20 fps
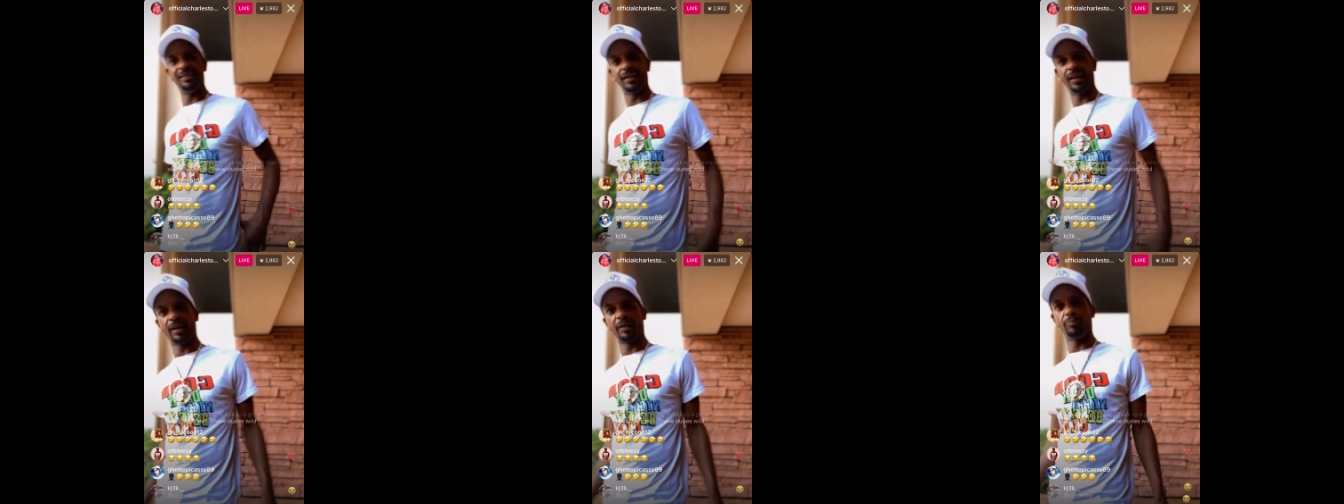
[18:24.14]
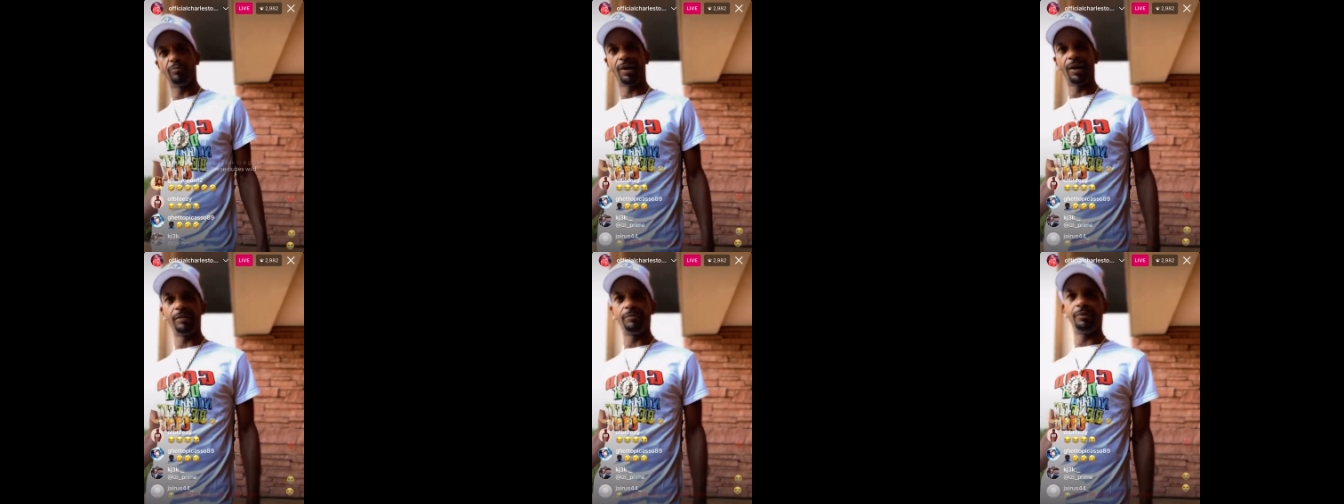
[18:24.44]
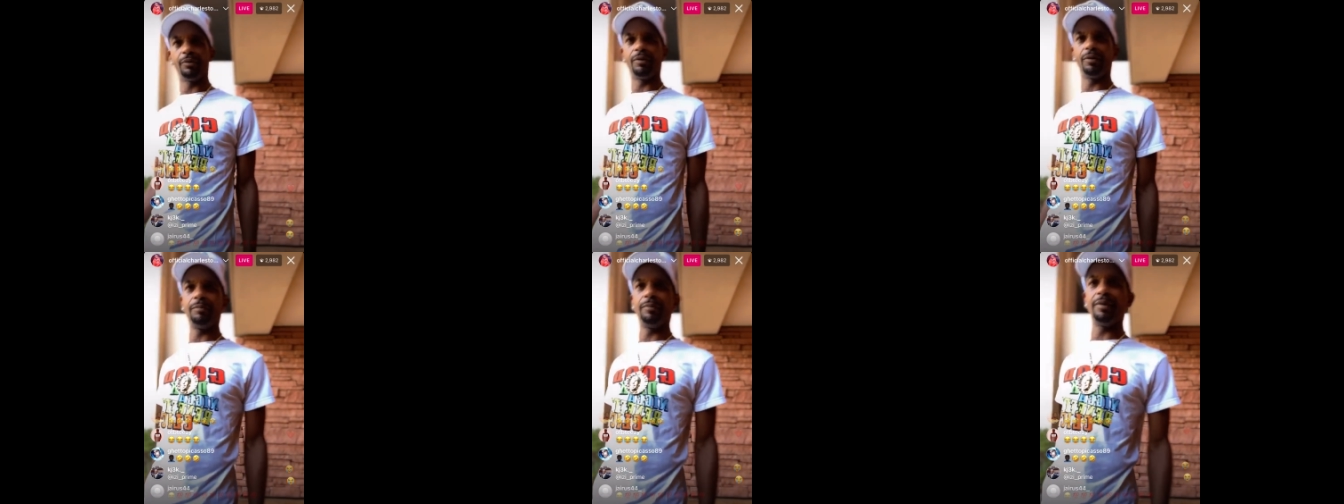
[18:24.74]
these kind of
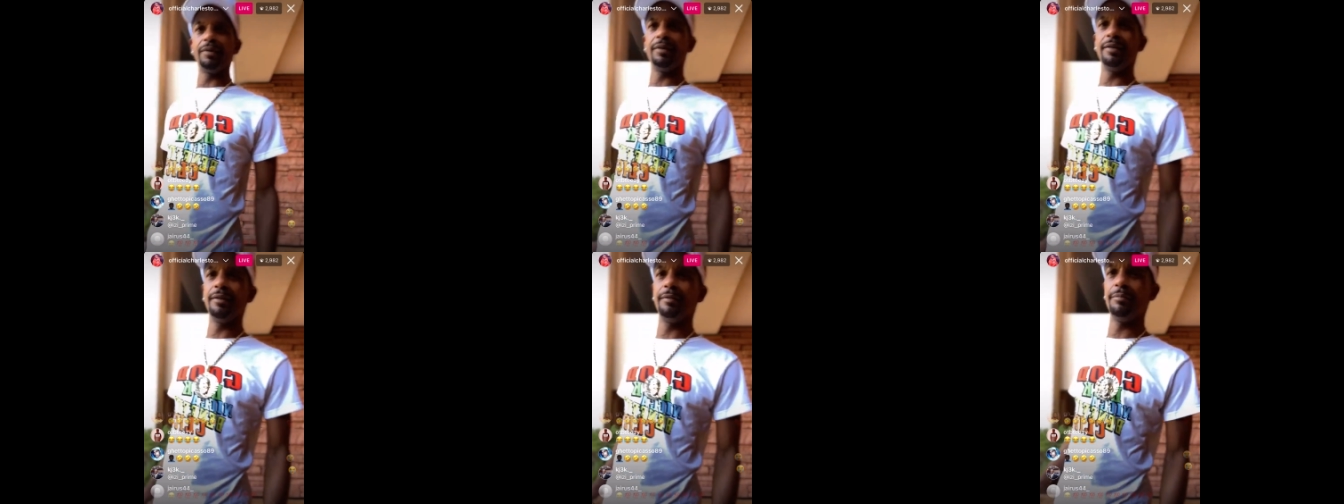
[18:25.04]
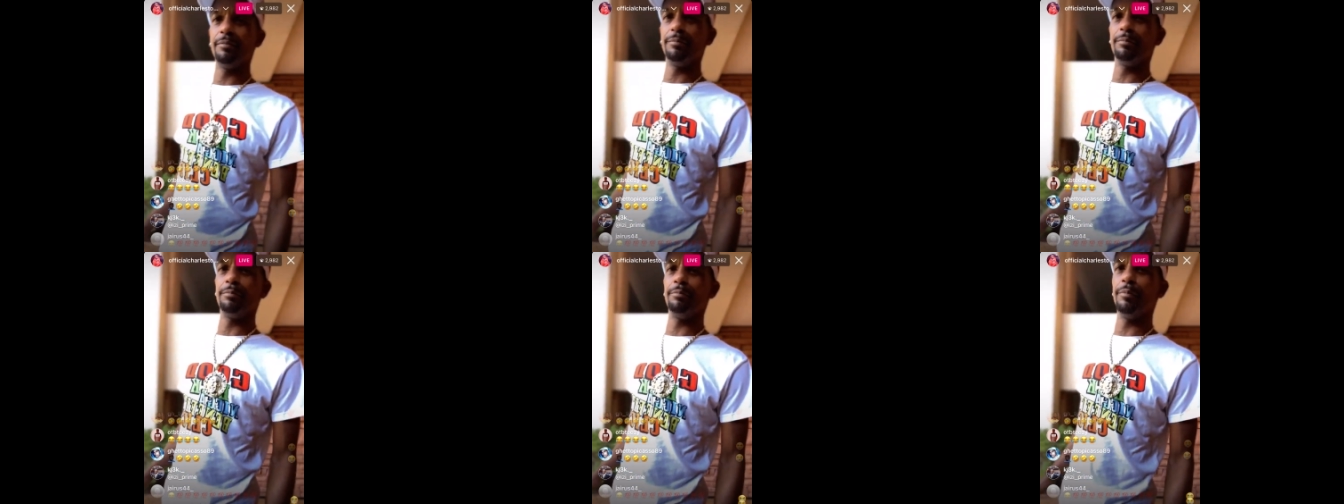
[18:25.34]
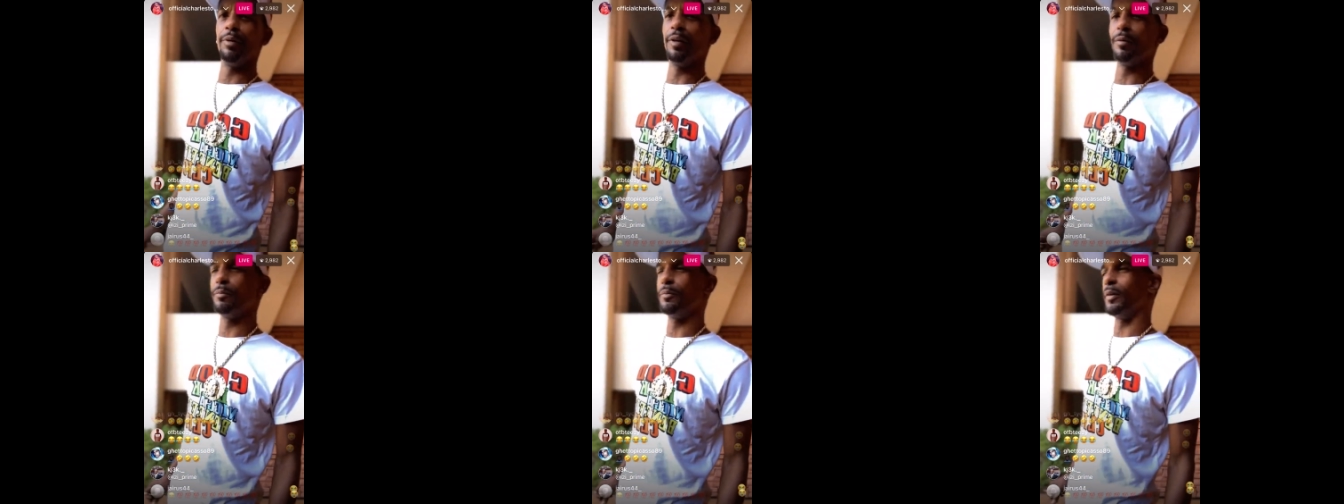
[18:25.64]
white boy. Man,
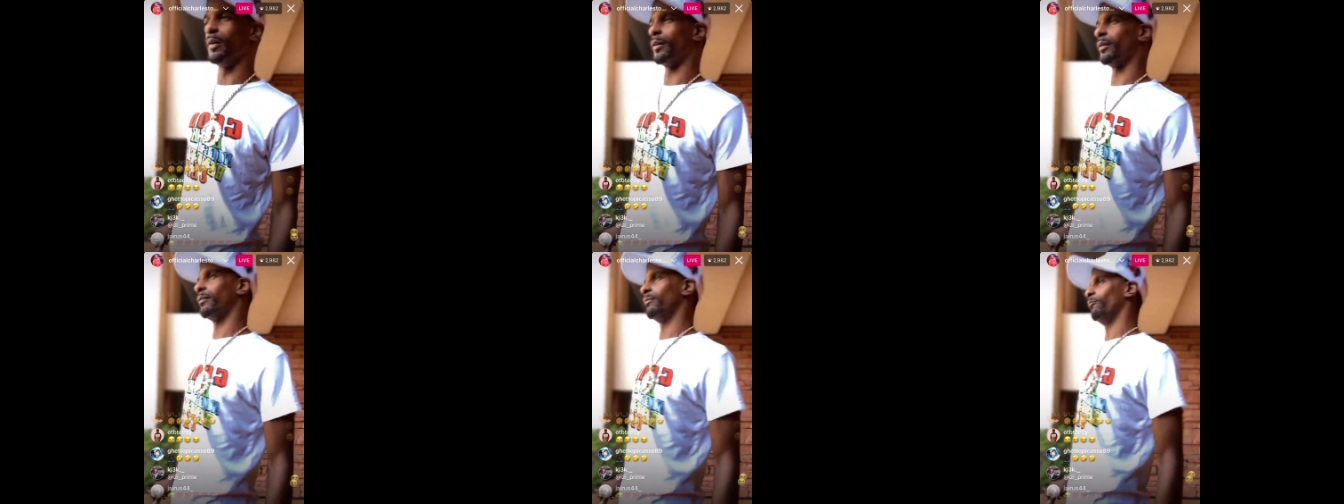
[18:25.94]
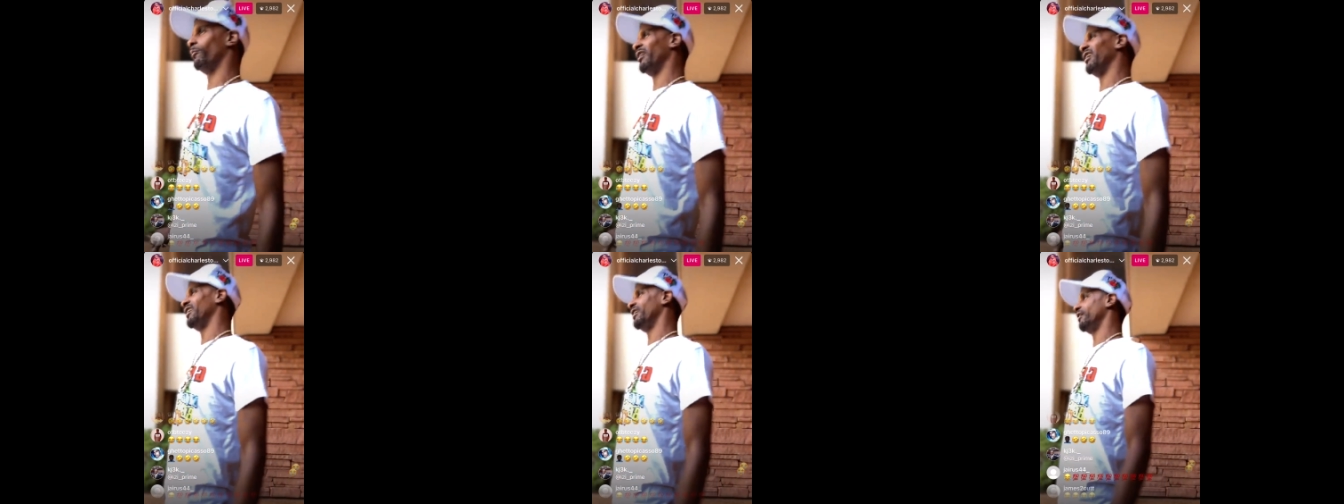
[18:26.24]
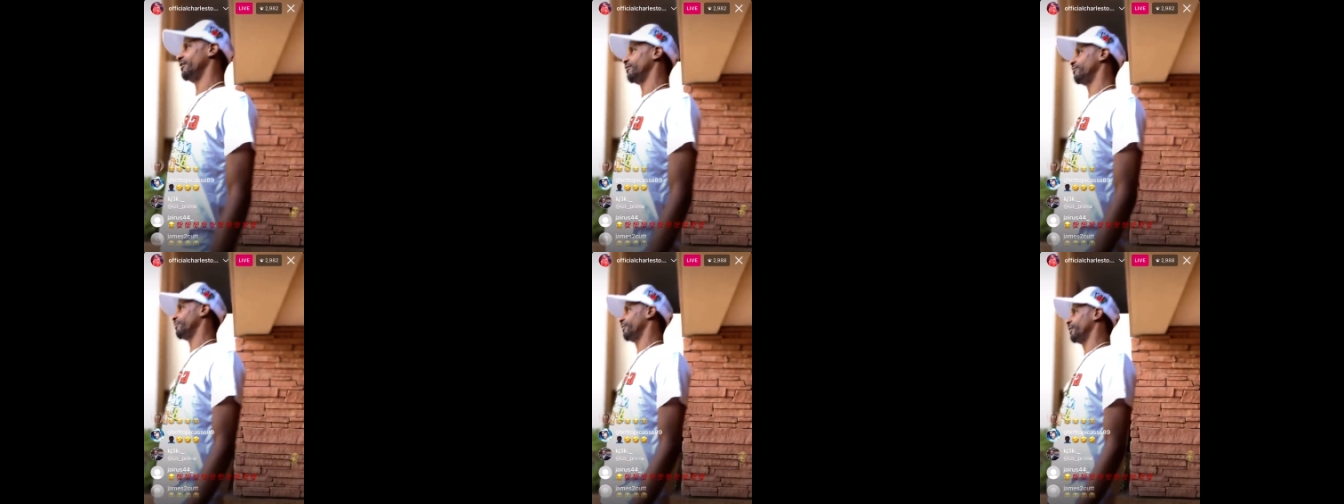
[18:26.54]
these motherfucking weird.